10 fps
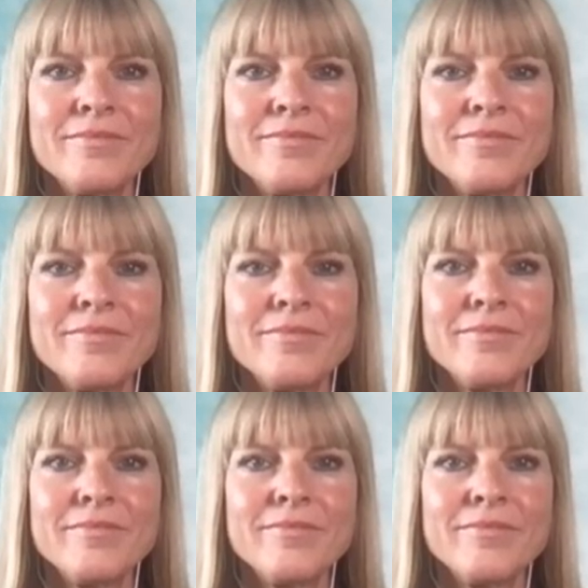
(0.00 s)

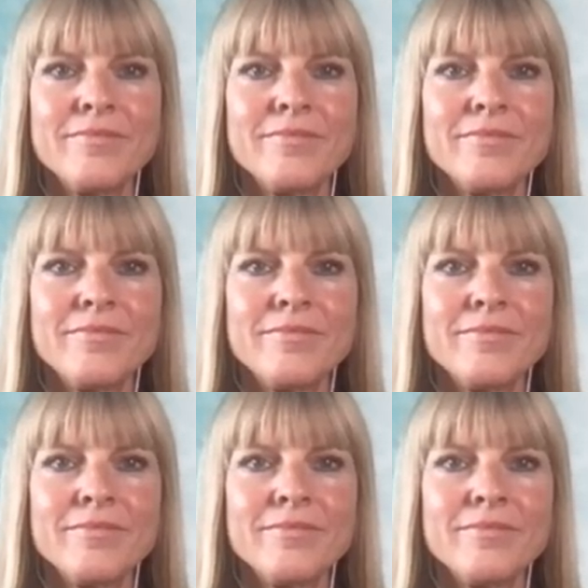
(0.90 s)

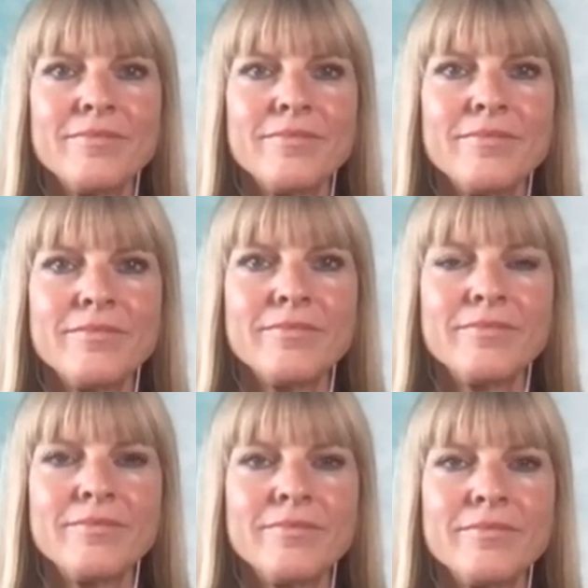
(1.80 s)

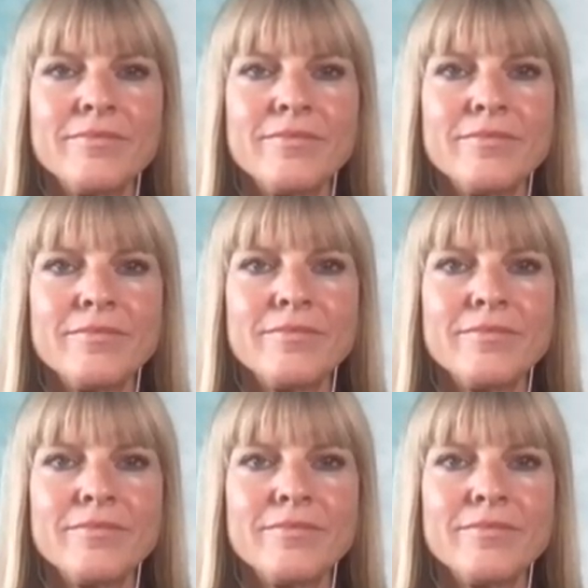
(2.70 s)
[no speech]